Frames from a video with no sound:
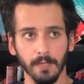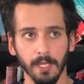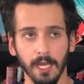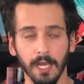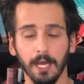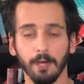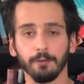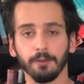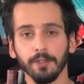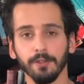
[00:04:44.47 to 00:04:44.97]

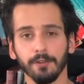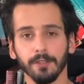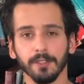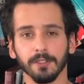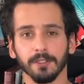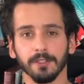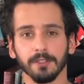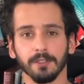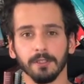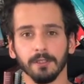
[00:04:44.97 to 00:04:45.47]
how there
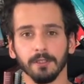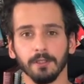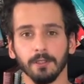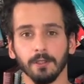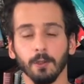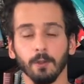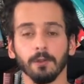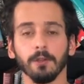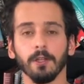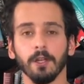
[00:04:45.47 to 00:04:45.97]
is
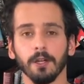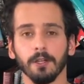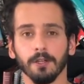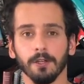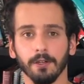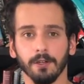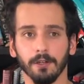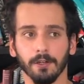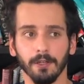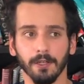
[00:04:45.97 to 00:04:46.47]
no
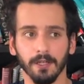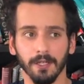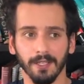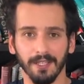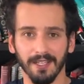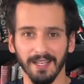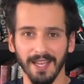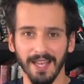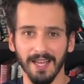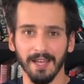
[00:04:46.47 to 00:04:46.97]
longer
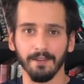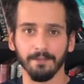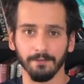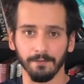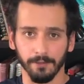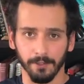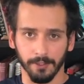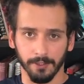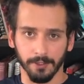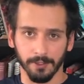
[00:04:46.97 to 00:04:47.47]
an
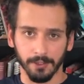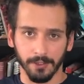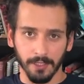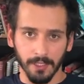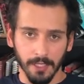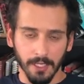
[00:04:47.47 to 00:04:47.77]
average.